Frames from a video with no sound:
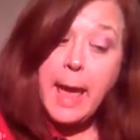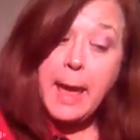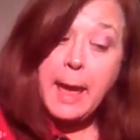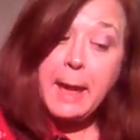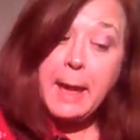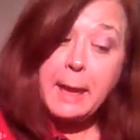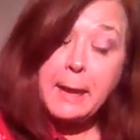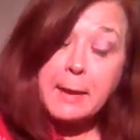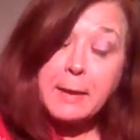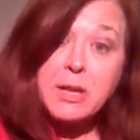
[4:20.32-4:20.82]

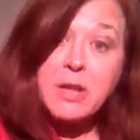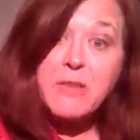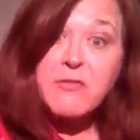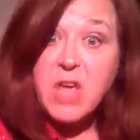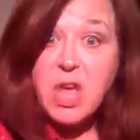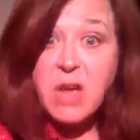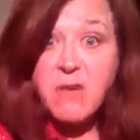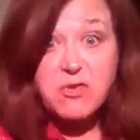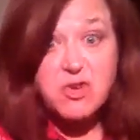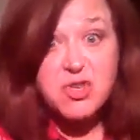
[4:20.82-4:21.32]
And if
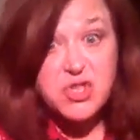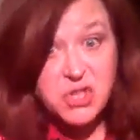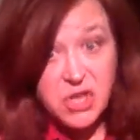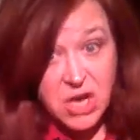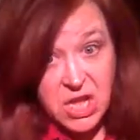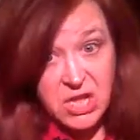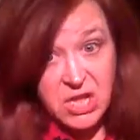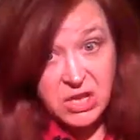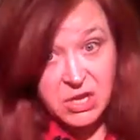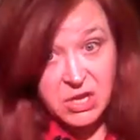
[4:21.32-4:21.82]
you ever
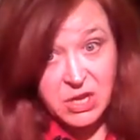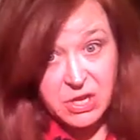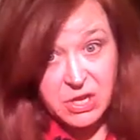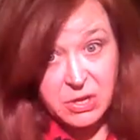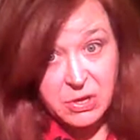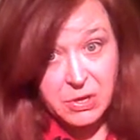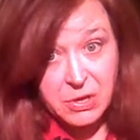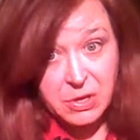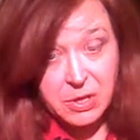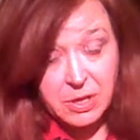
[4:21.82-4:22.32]
date a
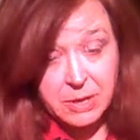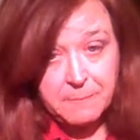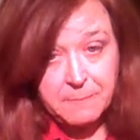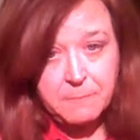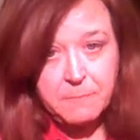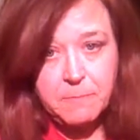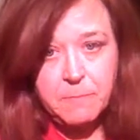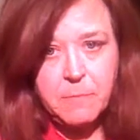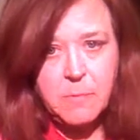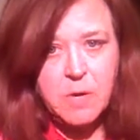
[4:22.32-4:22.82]
hick,
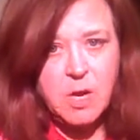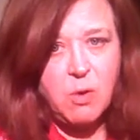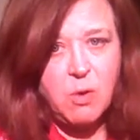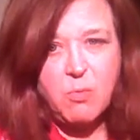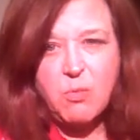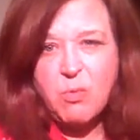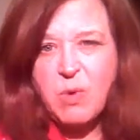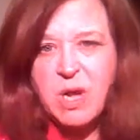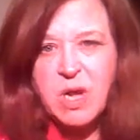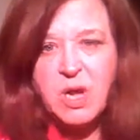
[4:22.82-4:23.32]

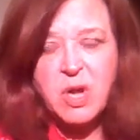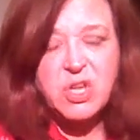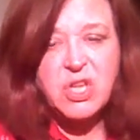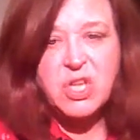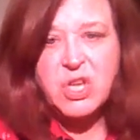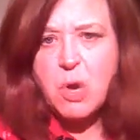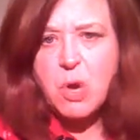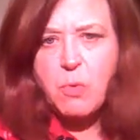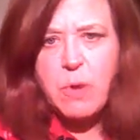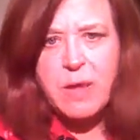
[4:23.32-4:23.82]
well,
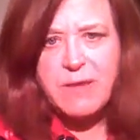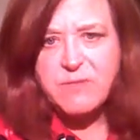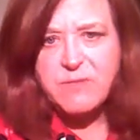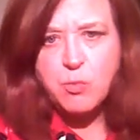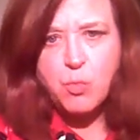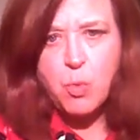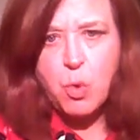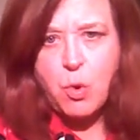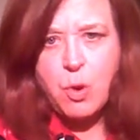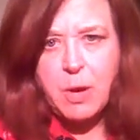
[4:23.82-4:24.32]
you don't have
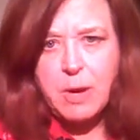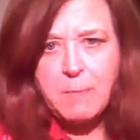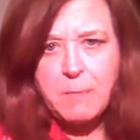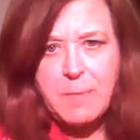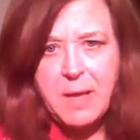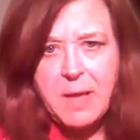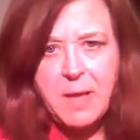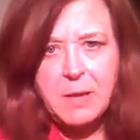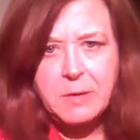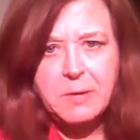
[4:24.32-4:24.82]
to worry
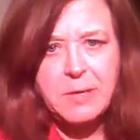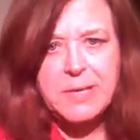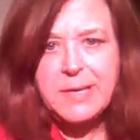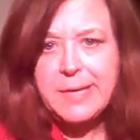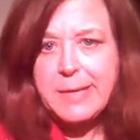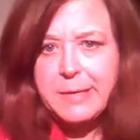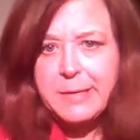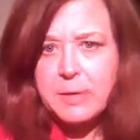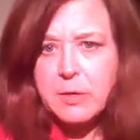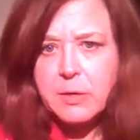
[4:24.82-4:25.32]
about
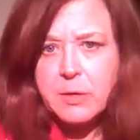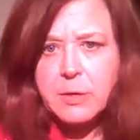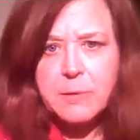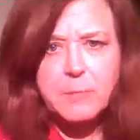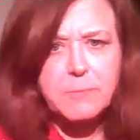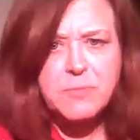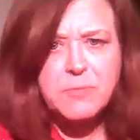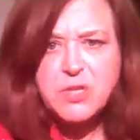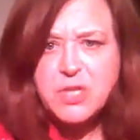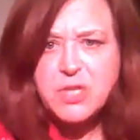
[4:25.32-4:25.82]
getting
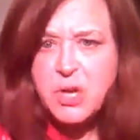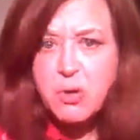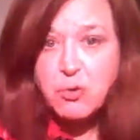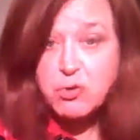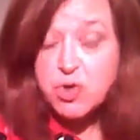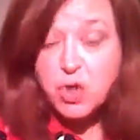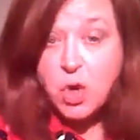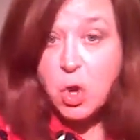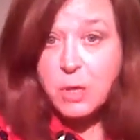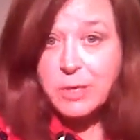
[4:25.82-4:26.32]
a Dear
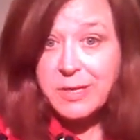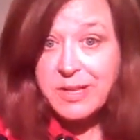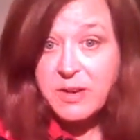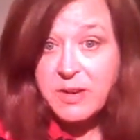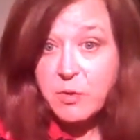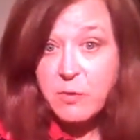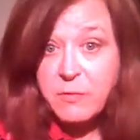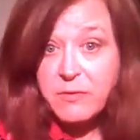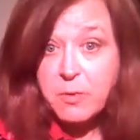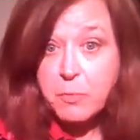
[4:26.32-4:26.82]
John
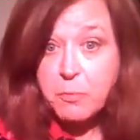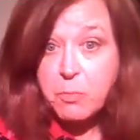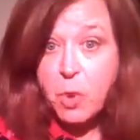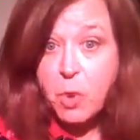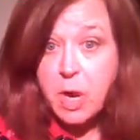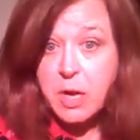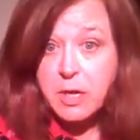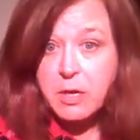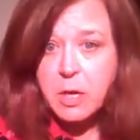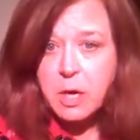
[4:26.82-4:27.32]
letter if you
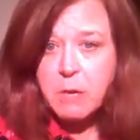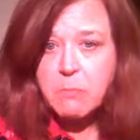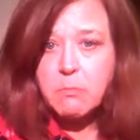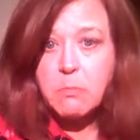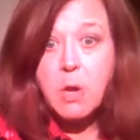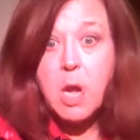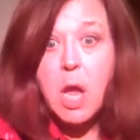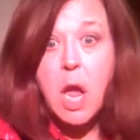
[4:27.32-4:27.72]
break up.